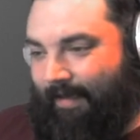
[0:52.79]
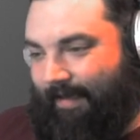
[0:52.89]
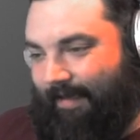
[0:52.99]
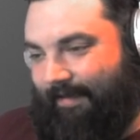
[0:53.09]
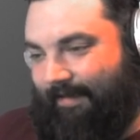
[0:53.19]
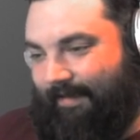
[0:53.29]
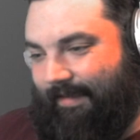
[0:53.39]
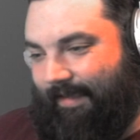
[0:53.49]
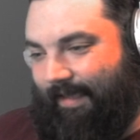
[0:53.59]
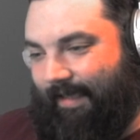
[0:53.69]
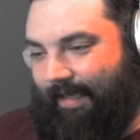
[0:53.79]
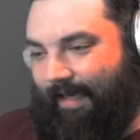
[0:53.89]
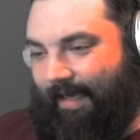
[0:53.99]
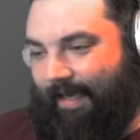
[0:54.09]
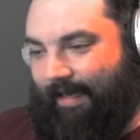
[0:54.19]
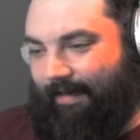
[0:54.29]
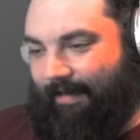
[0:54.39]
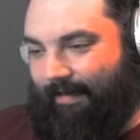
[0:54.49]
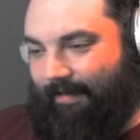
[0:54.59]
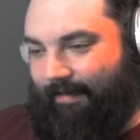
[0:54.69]
to see.
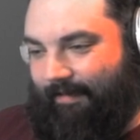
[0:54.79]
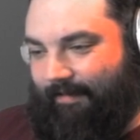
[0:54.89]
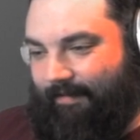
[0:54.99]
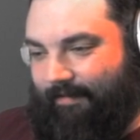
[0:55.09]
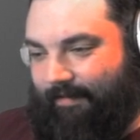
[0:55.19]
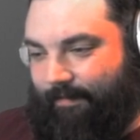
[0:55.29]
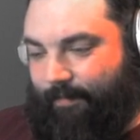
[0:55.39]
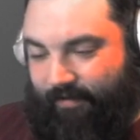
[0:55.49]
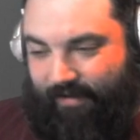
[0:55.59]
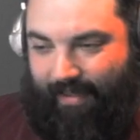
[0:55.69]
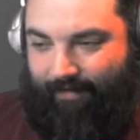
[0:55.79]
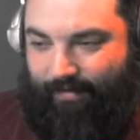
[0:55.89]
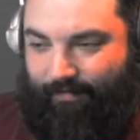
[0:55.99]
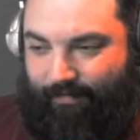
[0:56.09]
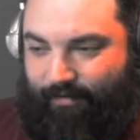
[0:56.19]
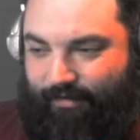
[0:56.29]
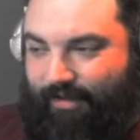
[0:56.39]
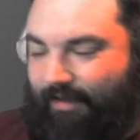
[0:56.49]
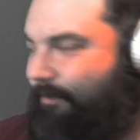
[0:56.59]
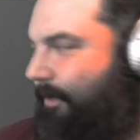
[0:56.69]
And they're supposed to have some news
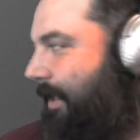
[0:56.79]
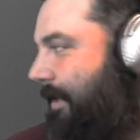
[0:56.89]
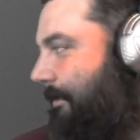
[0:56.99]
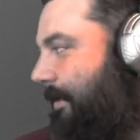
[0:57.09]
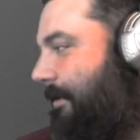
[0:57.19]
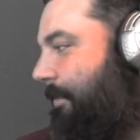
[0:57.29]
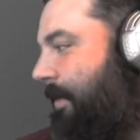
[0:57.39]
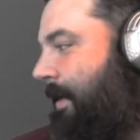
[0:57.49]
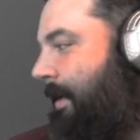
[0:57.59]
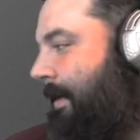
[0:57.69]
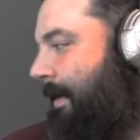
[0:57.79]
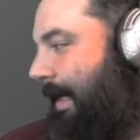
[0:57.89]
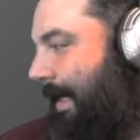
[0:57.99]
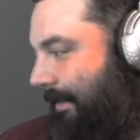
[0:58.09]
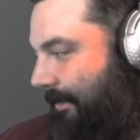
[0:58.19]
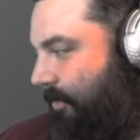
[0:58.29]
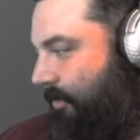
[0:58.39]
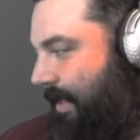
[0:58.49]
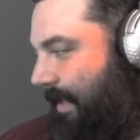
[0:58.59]
this week coming up on the new